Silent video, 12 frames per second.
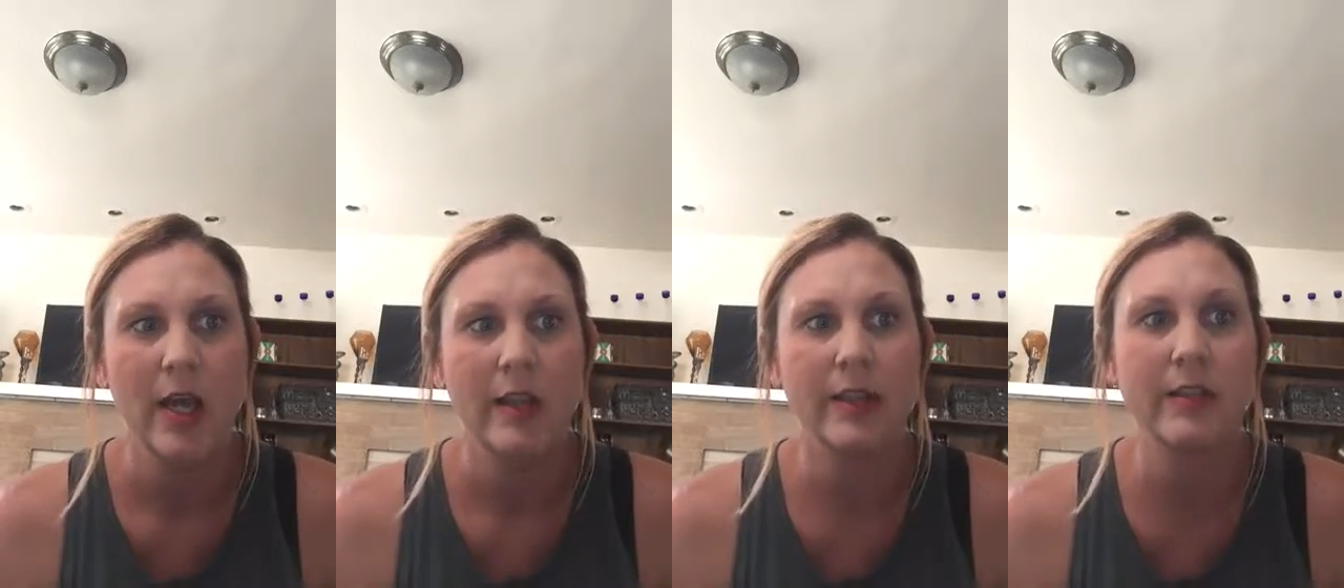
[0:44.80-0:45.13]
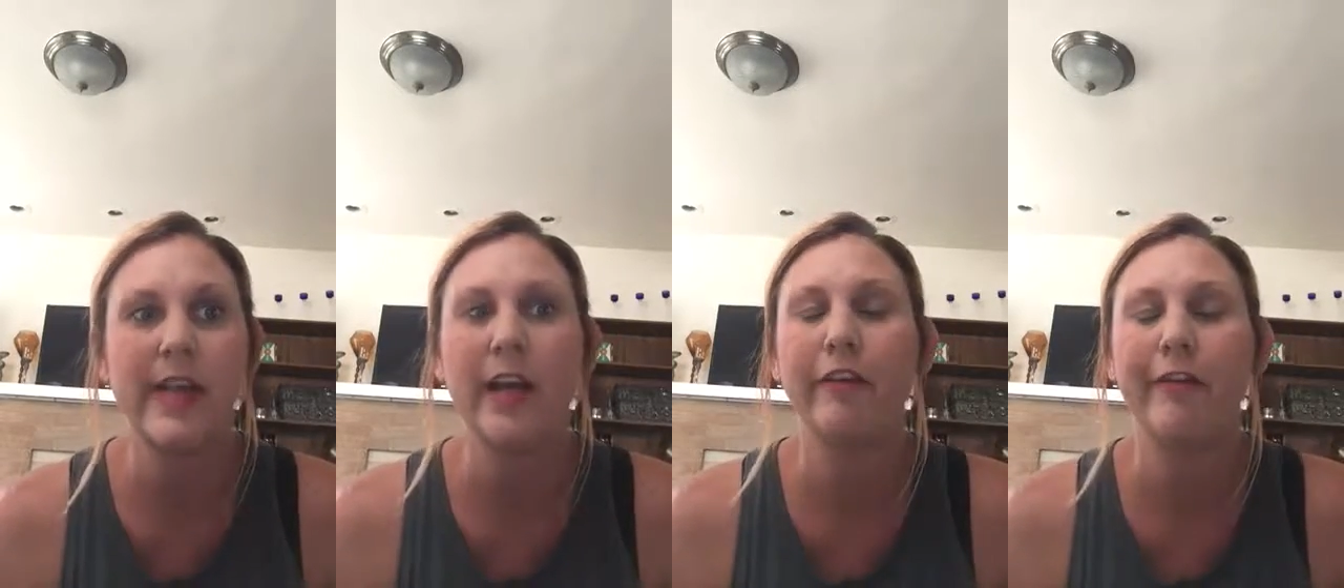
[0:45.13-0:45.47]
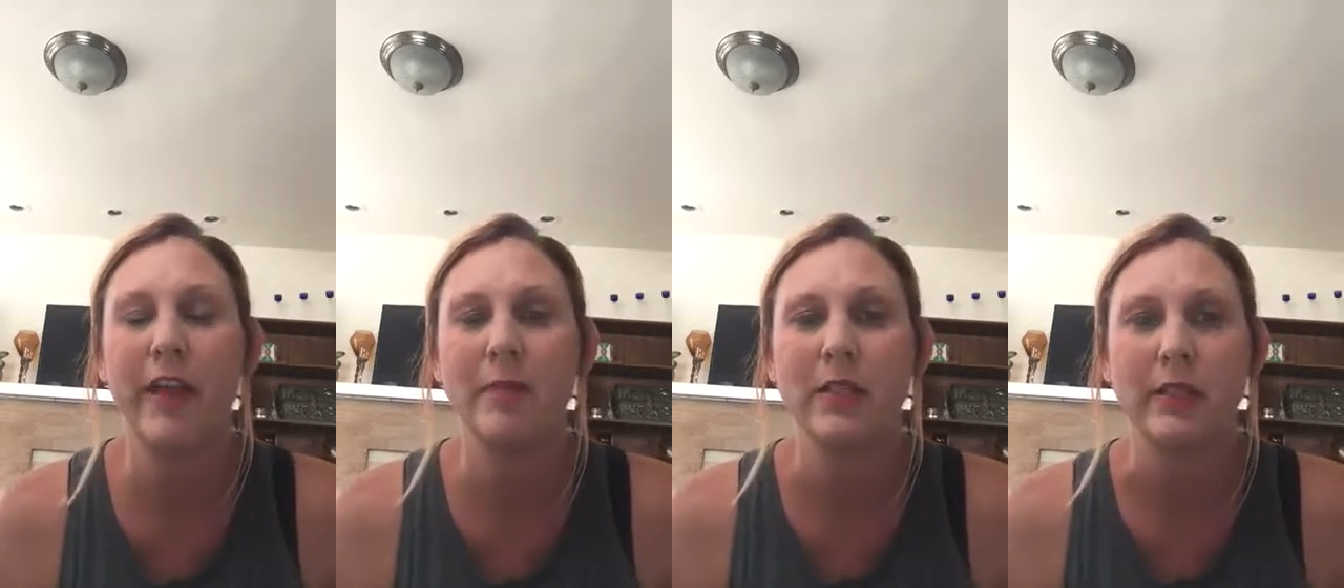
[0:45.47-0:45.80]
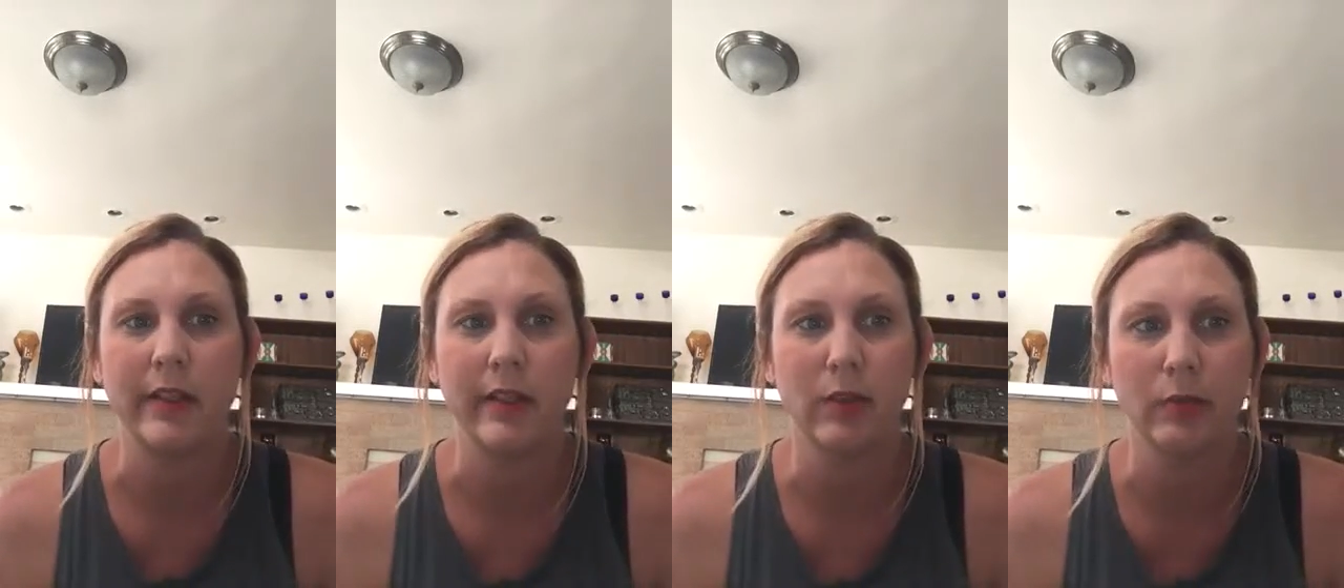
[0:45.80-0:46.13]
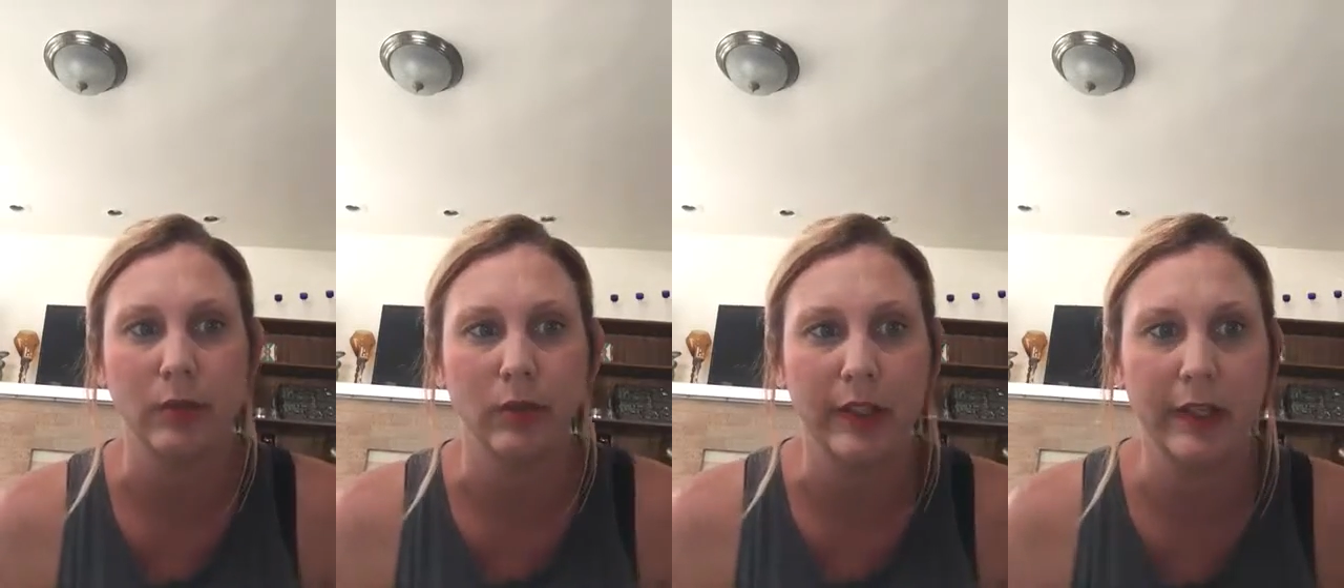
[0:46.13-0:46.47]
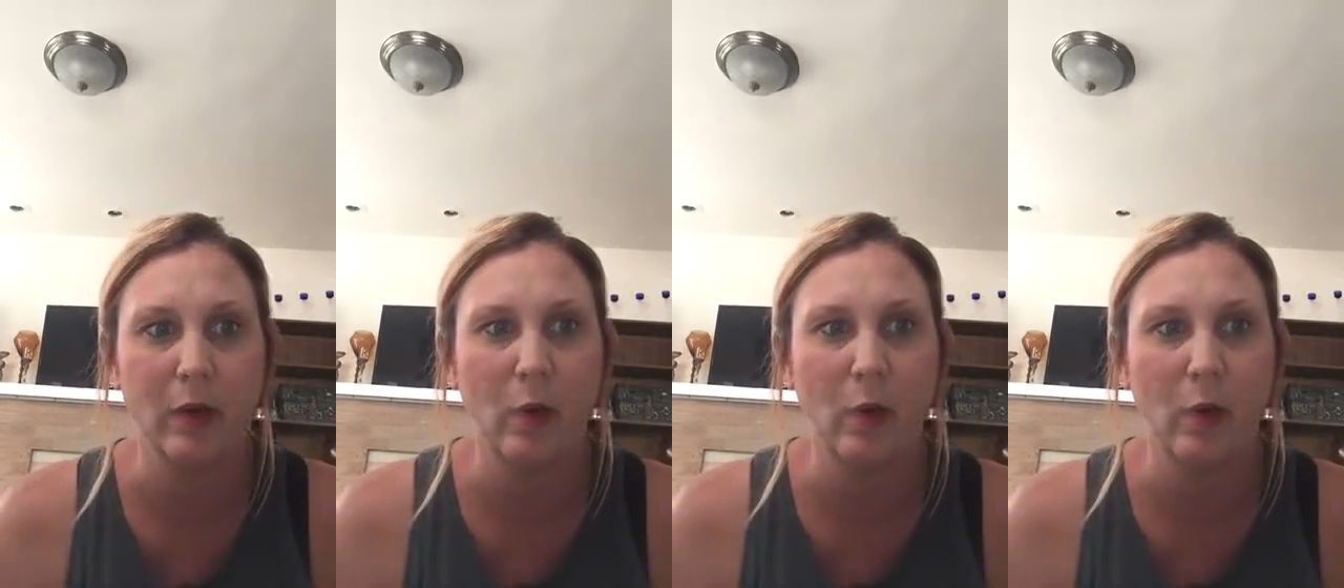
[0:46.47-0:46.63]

This now famous legal ruling